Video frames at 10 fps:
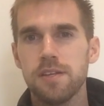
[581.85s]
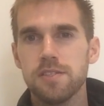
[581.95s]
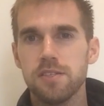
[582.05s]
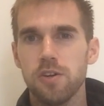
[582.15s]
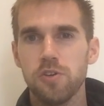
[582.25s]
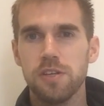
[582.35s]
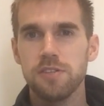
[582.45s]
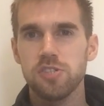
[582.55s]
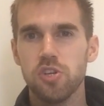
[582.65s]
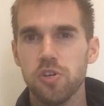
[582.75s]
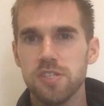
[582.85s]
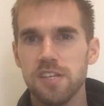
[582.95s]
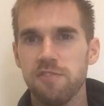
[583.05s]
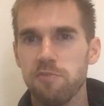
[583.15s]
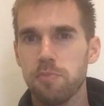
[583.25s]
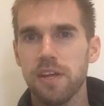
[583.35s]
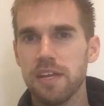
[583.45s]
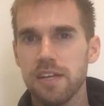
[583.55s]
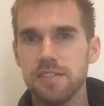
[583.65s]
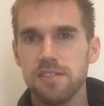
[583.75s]
So you can show yourself of
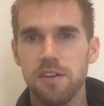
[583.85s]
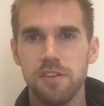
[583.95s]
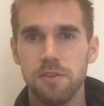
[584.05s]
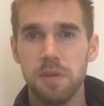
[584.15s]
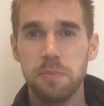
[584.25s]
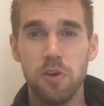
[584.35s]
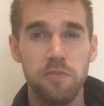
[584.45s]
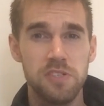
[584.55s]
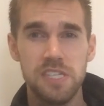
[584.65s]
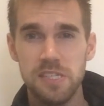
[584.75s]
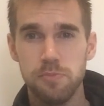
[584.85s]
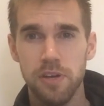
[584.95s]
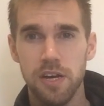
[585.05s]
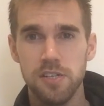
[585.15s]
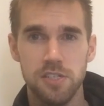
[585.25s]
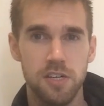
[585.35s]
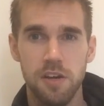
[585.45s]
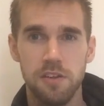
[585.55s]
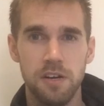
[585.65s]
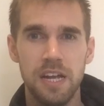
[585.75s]
playing against other maybe overseas players or
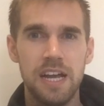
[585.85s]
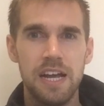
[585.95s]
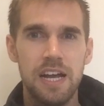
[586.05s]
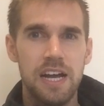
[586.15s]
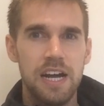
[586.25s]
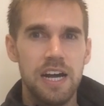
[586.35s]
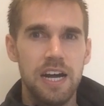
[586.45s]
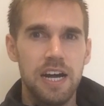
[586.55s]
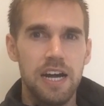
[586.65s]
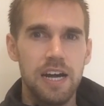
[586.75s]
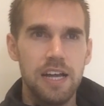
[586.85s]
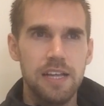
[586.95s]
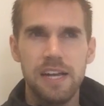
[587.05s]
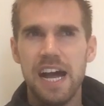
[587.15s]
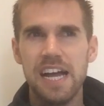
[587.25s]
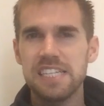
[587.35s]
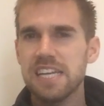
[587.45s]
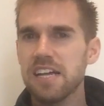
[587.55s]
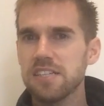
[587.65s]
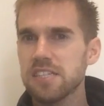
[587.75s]
other high
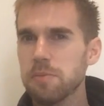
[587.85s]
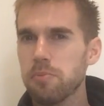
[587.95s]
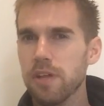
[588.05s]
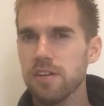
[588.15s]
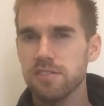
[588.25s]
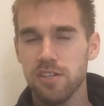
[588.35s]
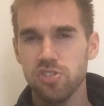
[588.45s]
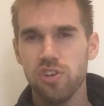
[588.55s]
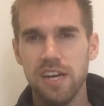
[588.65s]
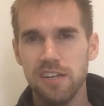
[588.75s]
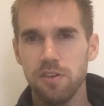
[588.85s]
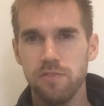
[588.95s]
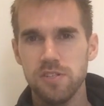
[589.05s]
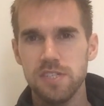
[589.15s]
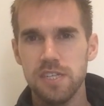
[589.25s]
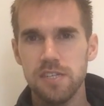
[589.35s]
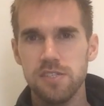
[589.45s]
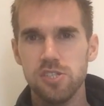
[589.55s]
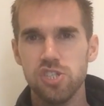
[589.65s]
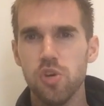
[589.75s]
talented players that are trying to get
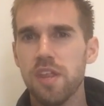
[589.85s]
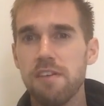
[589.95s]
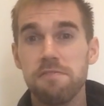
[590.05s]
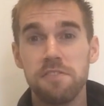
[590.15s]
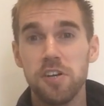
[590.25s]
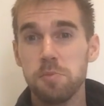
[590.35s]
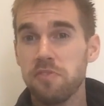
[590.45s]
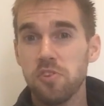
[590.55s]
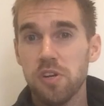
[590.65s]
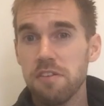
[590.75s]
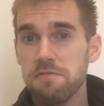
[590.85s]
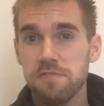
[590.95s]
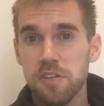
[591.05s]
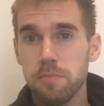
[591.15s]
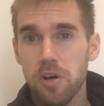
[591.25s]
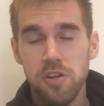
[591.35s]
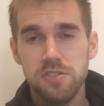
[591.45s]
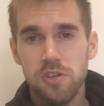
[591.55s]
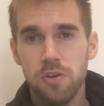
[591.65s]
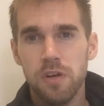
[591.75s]
overseas. Show that film. If you don't have film
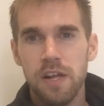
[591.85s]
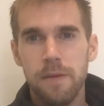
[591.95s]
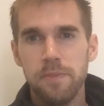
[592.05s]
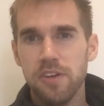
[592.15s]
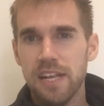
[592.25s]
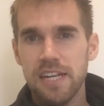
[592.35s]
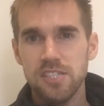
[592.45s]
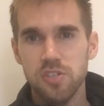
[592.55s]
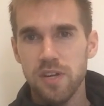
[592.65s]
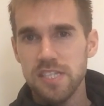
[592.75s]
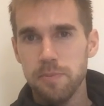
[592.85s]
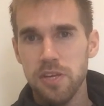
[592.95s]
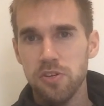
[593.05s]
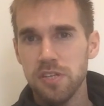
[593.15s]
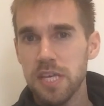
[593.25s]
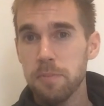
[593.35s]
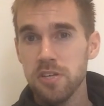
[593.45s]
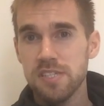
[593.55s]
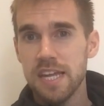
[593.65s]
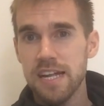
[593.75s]
also, you can add it to your resume. You can keep
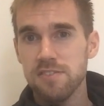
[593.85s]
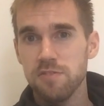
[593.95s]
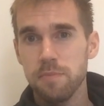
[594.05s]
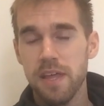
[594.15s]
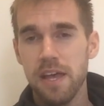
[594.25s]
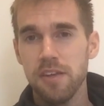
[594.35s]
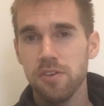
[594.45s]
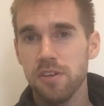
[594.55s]
your stats from that.